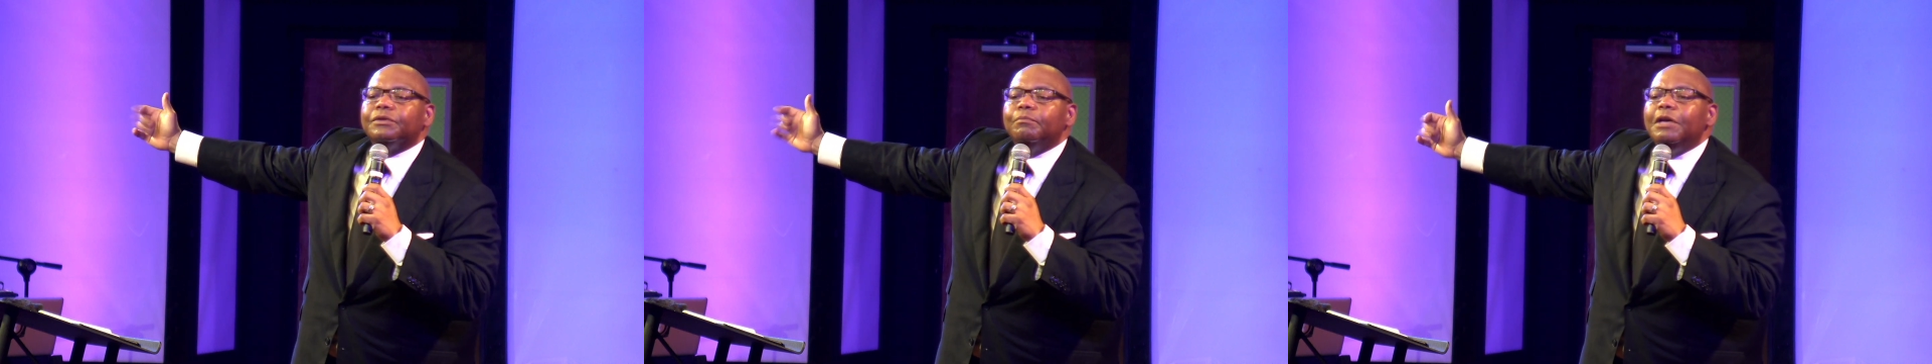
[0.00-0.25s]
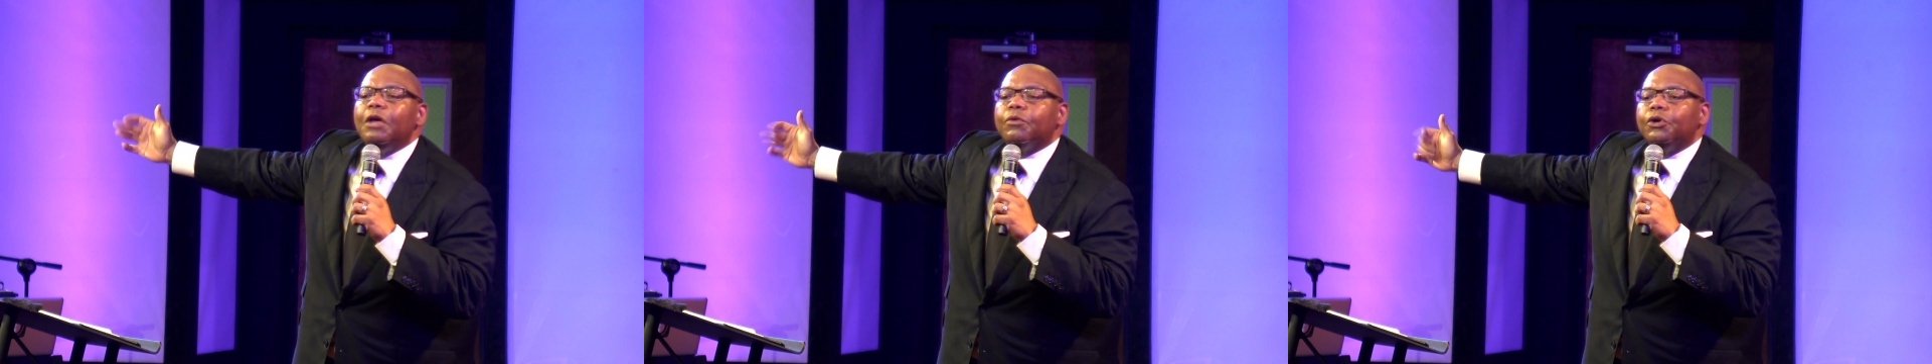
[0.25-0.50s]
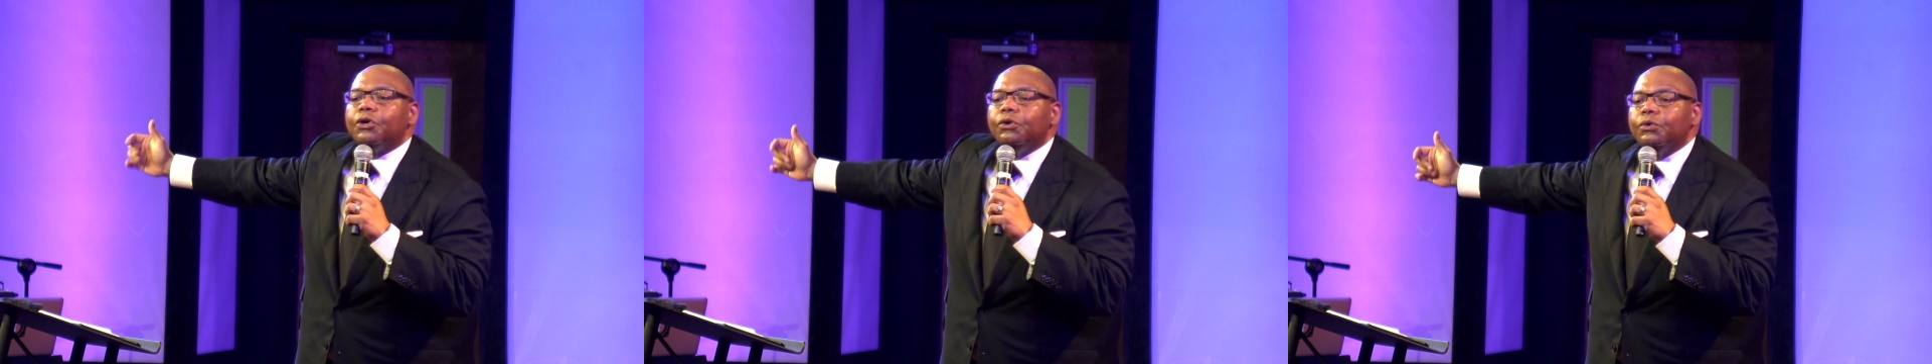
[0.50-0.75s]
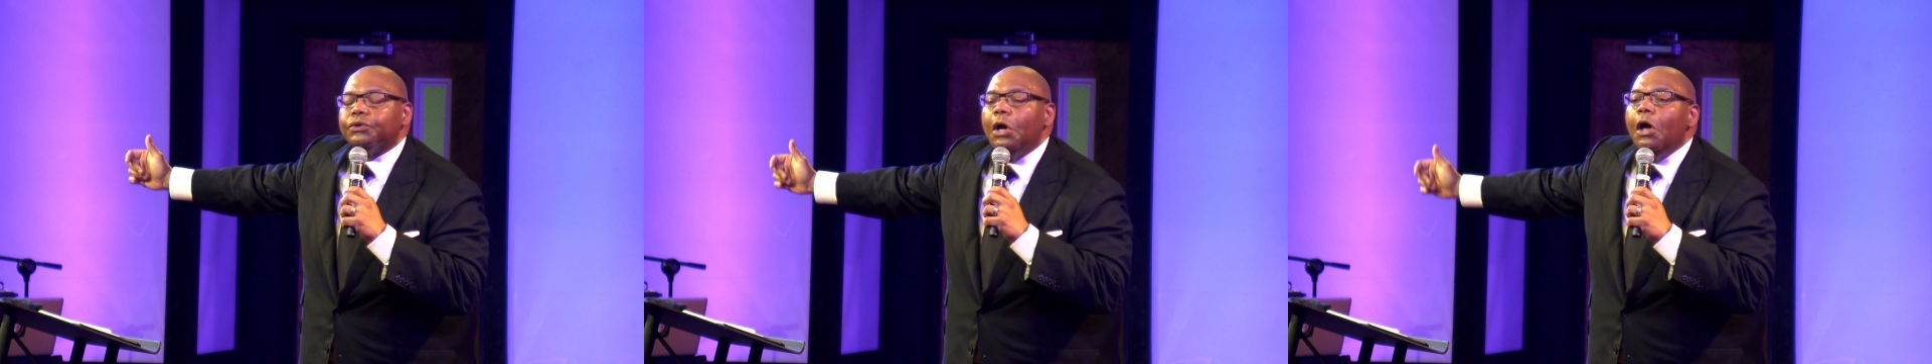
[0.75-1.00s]

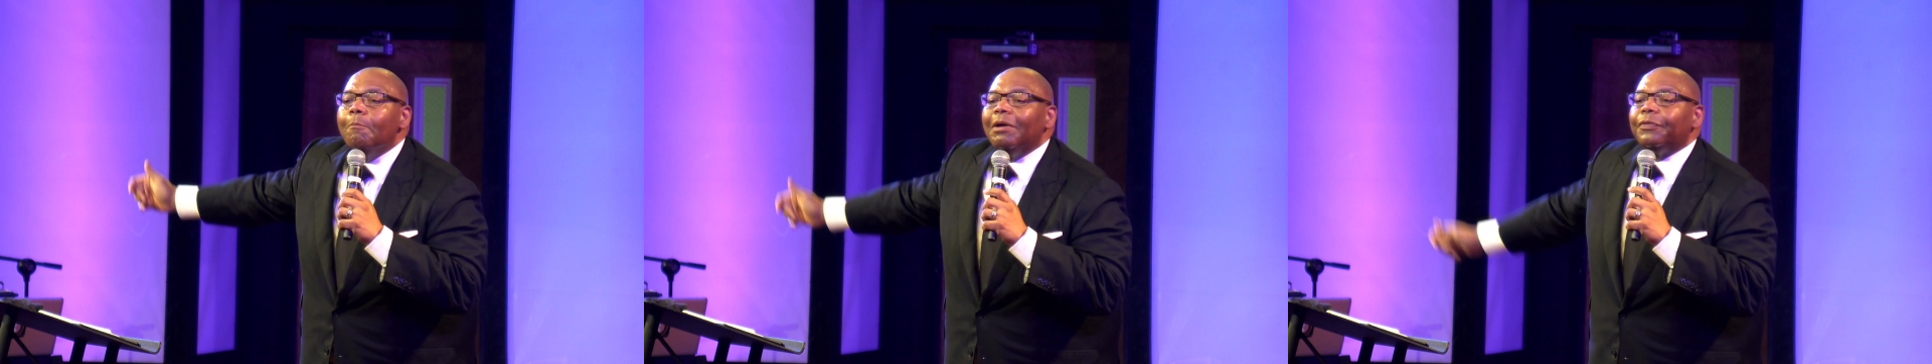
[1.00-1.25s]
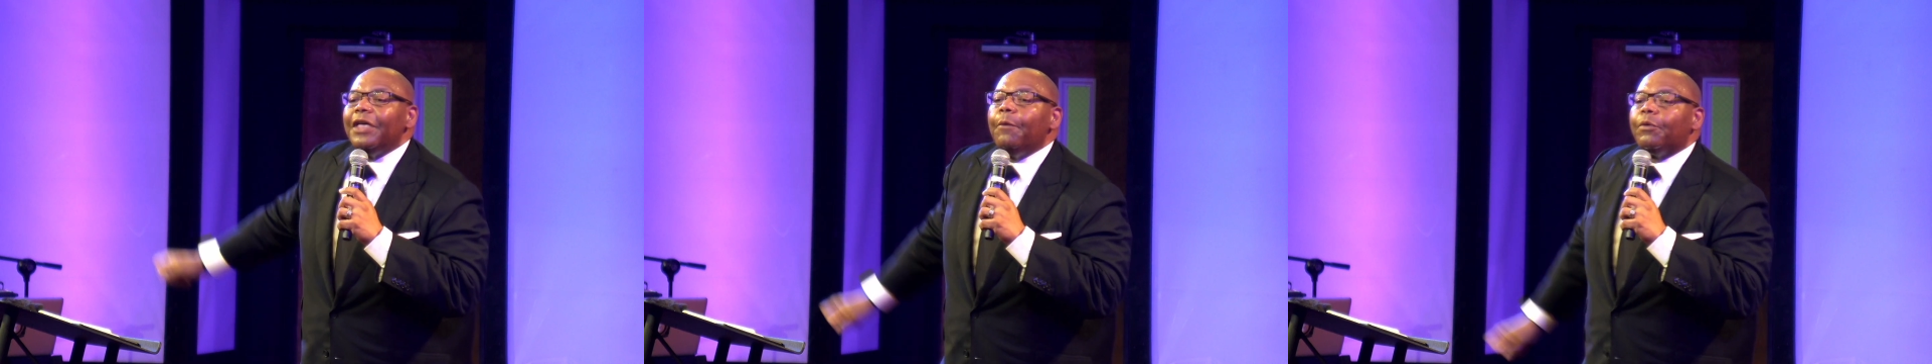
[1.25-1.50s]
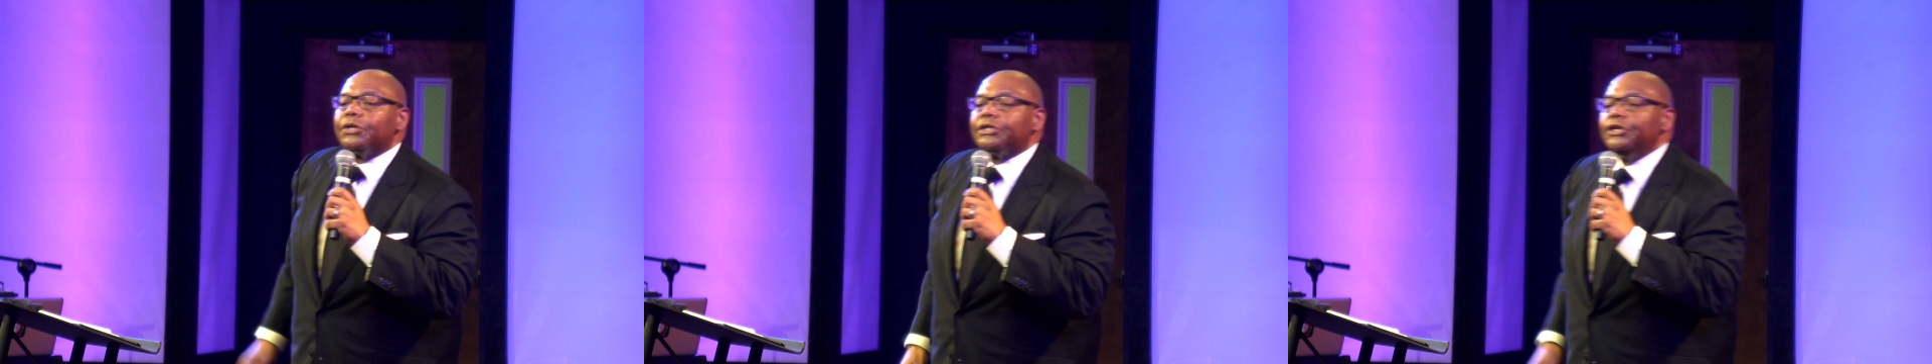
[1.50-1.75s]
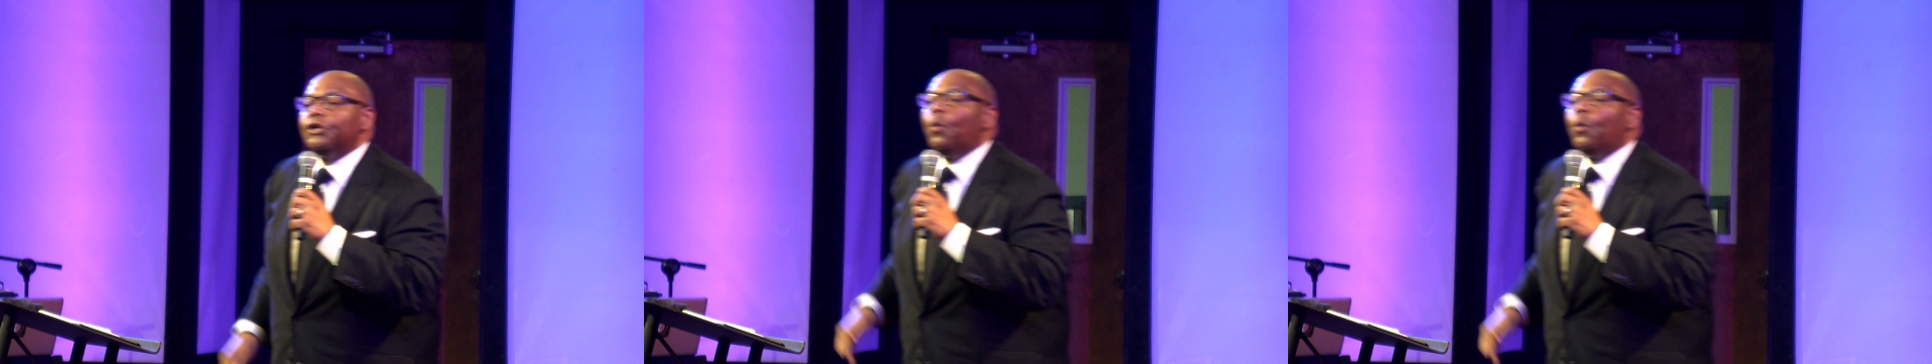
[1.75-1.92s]
miracles, but they were still